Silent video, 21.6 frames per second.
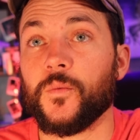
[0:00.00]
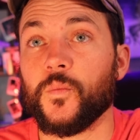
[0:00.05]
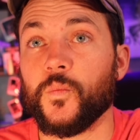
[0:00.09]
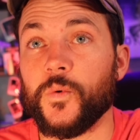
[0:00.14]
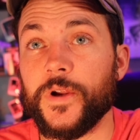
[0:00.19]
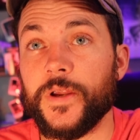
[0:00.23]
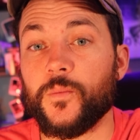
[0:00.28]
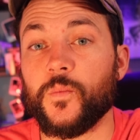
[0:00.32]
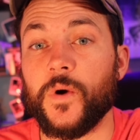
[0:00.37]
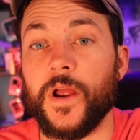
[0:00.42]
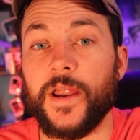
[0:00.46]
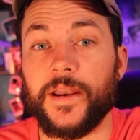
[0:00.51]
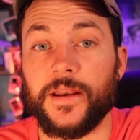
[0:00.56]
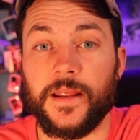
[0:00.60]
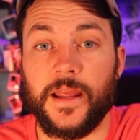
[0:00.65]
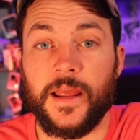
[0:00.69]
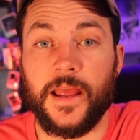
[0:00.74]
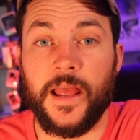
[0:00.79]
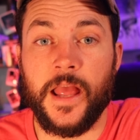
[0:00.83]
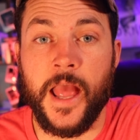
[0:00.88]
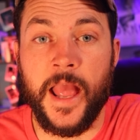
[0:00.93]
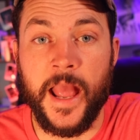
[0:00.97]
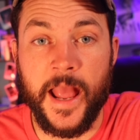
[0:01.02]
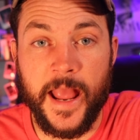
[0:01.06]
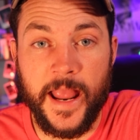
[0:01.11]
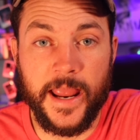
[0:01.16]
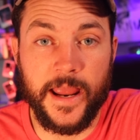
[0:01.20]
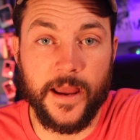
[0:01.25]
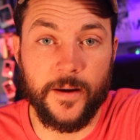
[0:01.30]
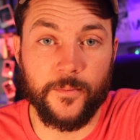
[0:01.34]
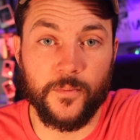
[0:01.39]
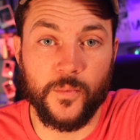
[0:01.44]
We went
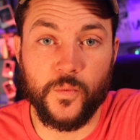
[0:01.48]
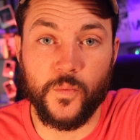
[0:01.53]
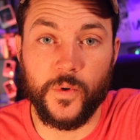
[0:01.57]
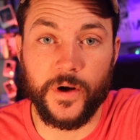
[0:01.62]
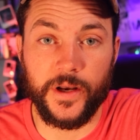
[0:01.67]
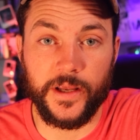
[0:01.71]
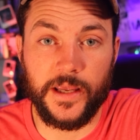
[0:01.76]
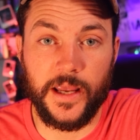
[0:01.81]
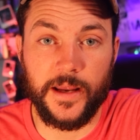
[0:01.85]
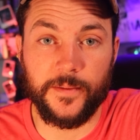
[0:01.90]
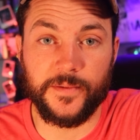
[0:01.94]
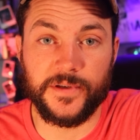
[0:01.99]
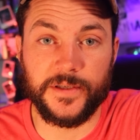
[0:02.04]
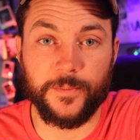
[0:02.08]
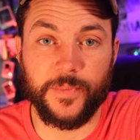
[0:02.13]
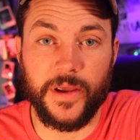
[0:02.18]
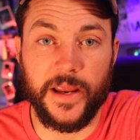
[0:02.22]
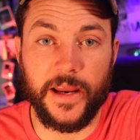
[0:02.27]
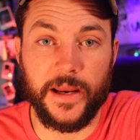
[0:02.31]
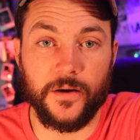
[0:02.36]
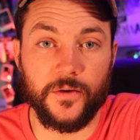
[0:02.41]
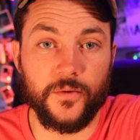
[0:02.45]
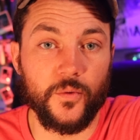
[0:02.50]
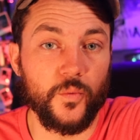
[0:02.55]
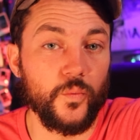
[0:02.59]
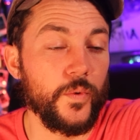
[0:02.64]
ham when it came to bait.